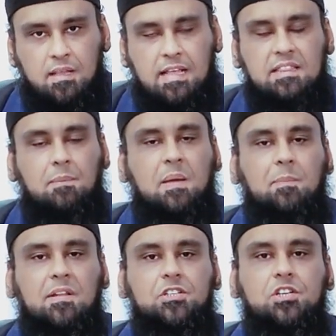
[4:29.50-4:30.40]
Then the
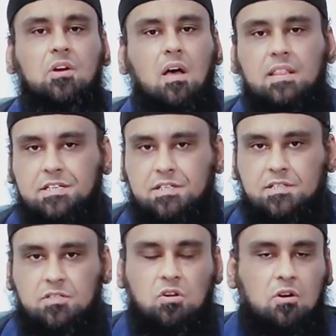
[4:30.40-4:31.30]
people,
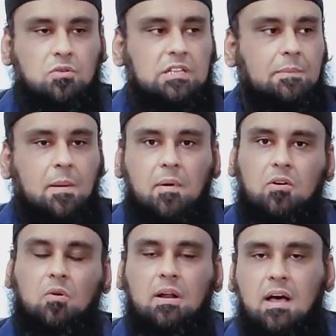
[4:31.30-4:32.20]
geologists, talk to them
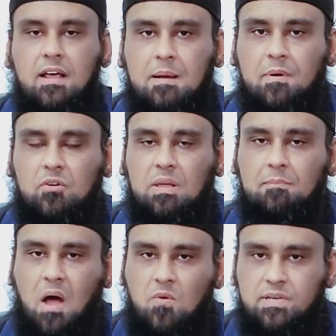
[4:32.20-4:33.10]
about Quran, about the
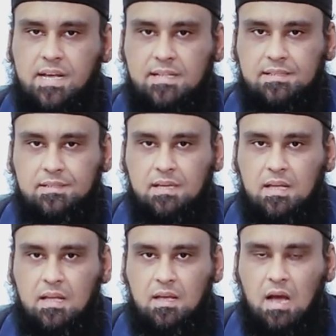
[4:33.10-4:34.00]
mountains,
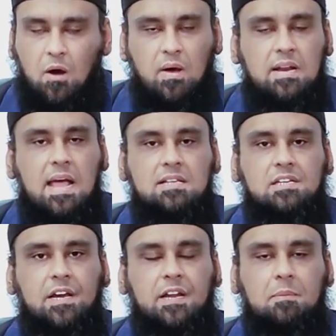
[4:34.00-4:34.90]
how Allah has
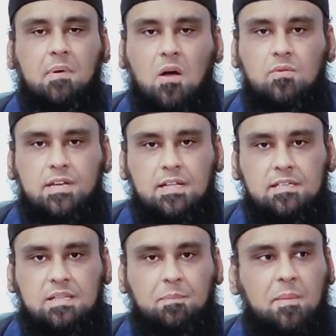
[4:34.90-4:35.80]
created
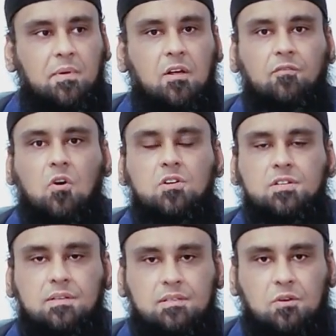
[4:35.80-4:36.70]
mountains, the people of
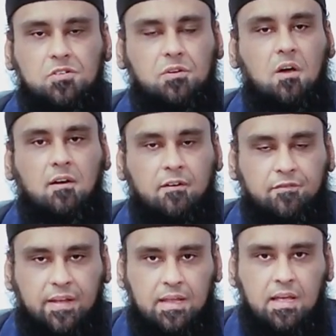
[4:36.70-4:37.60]
oceans,
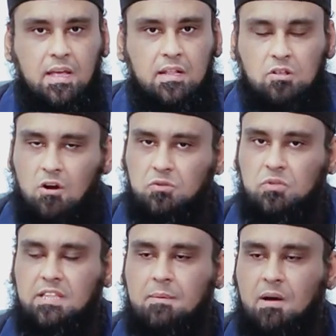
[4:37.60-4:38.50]
oceanography. Talk
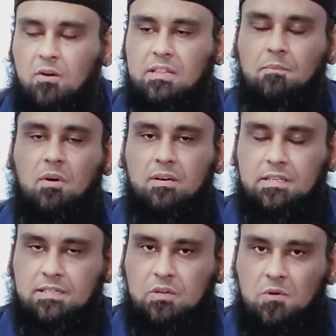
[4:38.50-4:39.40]
to them how
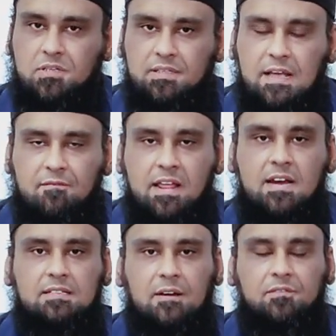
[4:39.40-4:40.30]
these oceans have
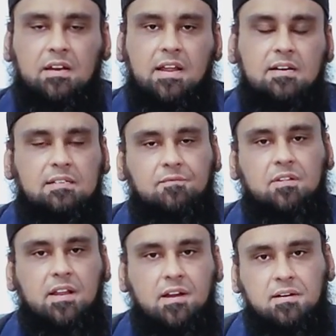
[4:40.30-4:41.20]
layers after layers
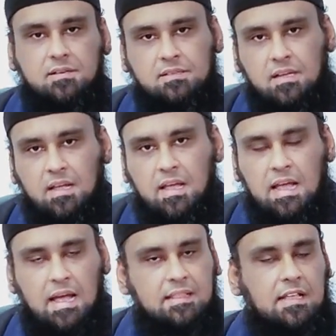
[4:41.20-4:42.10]
after layers.
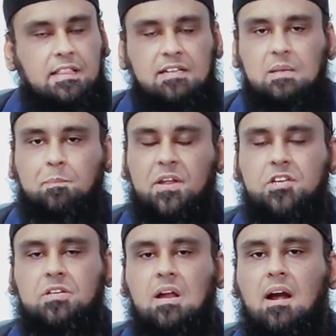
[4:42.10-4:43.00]
And then there is a
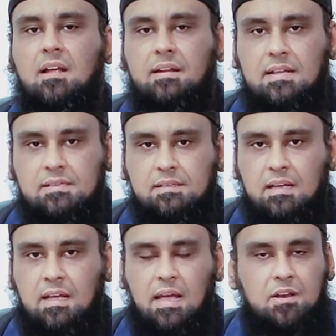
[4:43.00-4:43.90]
pitch
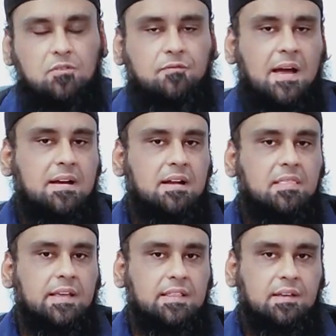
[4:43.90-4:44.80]
darkness. And you find
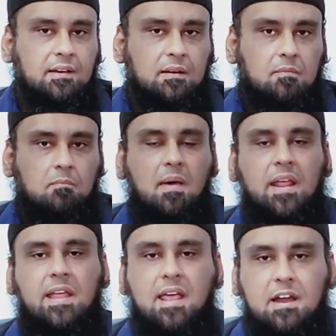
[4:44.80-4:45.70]
nothing there,
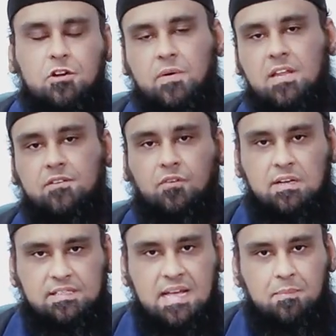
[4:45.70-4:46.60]
Mariana Trench,
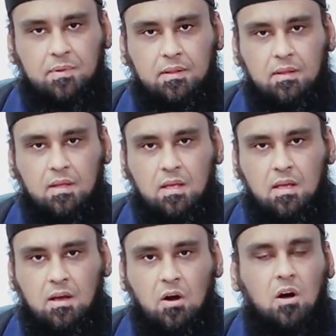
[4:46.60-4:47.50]
for example,
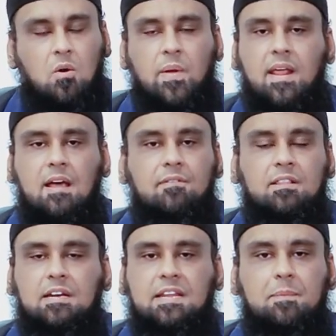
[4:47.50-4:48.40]
or
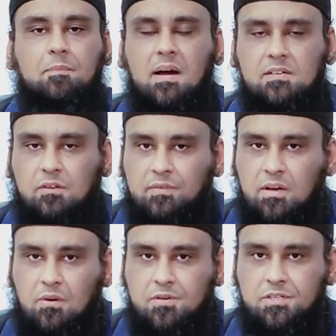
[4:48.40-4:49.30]
wherever the deep parts of
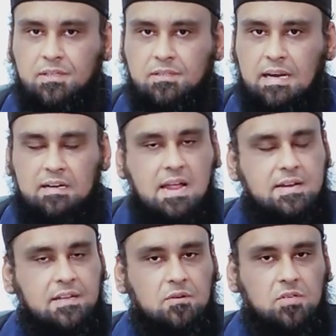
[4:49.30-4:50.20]
the oceans,
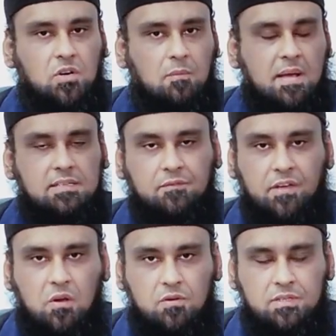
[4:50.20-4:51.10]
Atlantic Ocean or
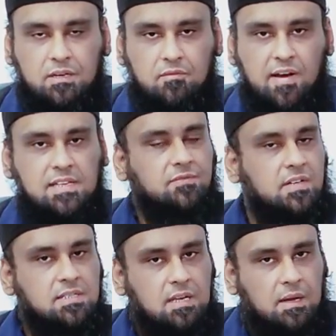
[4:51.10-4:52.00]
Pacific Ocean, vice
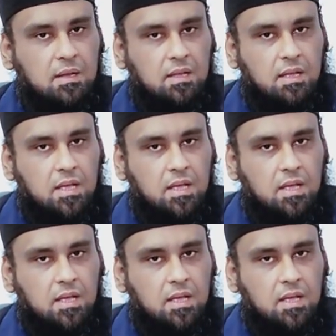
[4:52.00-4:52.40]
versa.